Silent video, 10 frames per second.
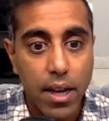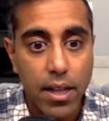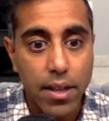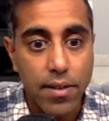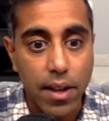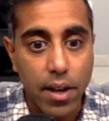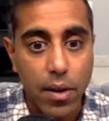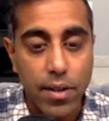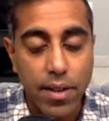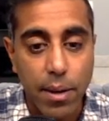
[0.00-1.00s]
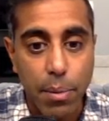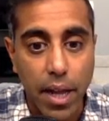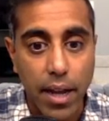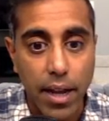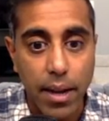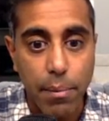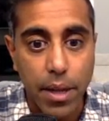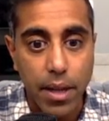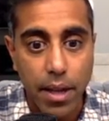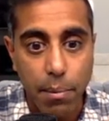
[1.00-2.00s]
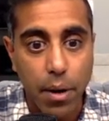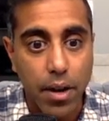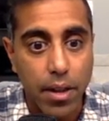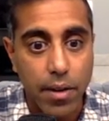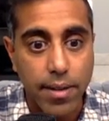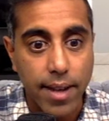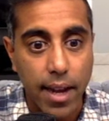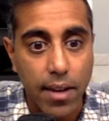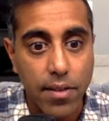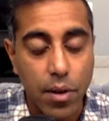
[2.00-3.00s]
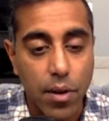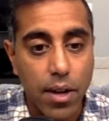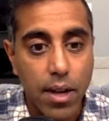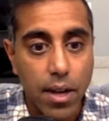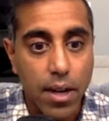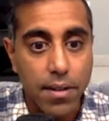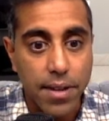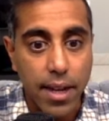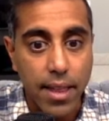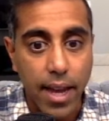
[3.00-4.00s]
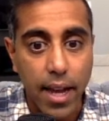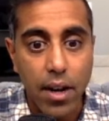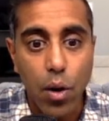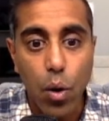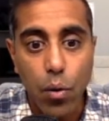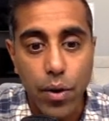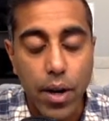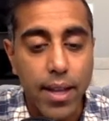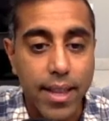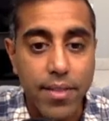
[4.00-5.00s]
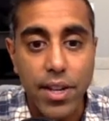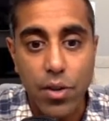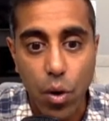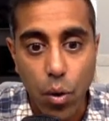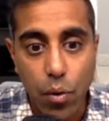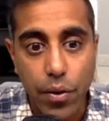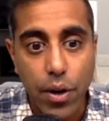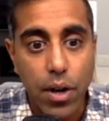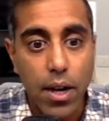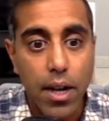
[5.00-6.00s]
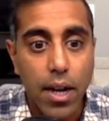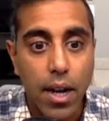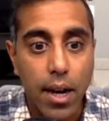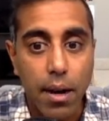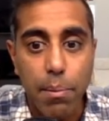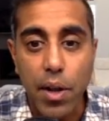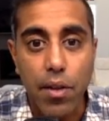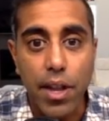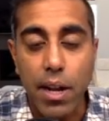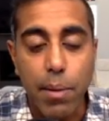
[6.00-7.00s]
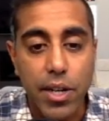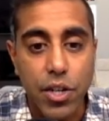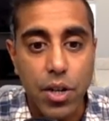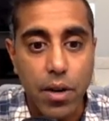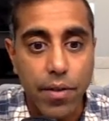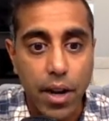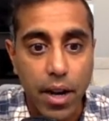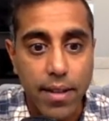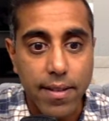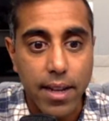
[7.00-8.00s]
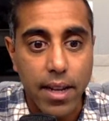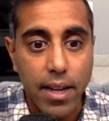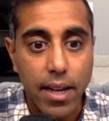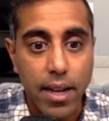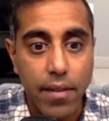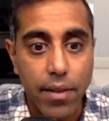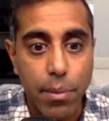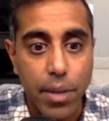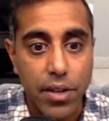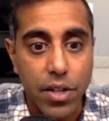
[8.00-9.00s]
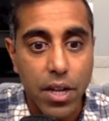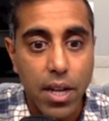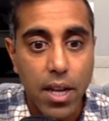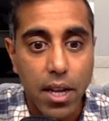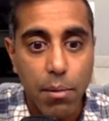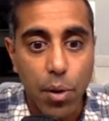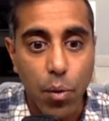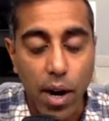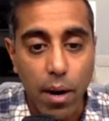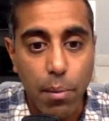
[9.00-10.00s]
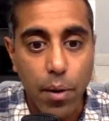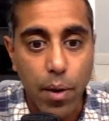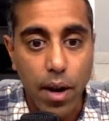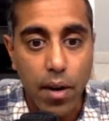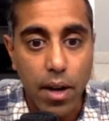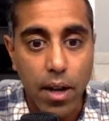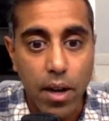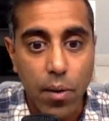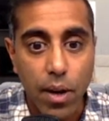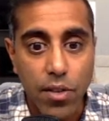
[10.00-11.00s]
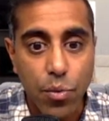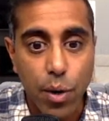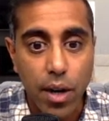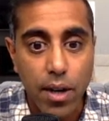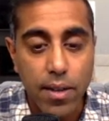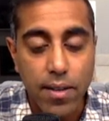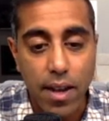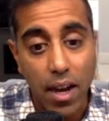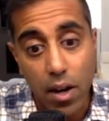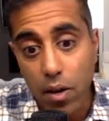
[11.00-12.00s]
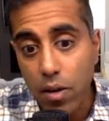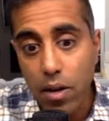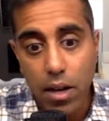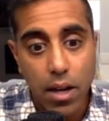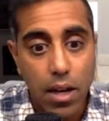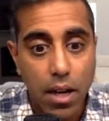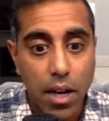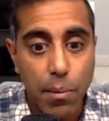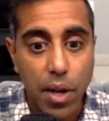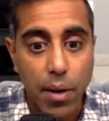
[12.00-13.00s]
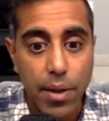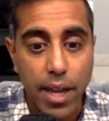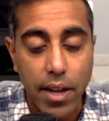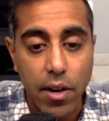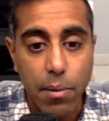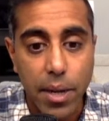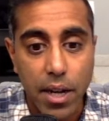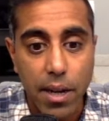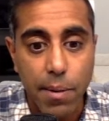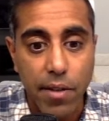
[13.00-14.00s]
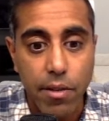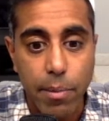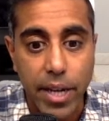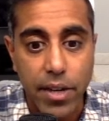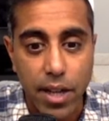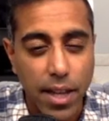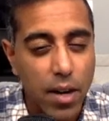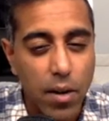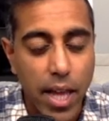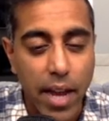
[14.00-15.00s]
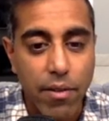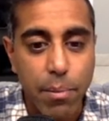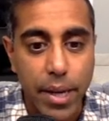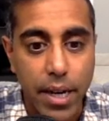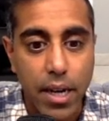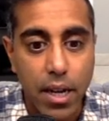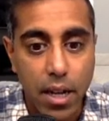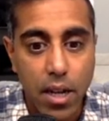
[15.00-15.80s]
At least I know he's going to play and be a part of their attack. So I'll take that at that stage over a player that I'm unsure if they're going to see enough of the pitch. Maguire, Pereira, Cresswell, Thiago. I'm okay with that. Yeremina coming off the bench. I think I already have a bid in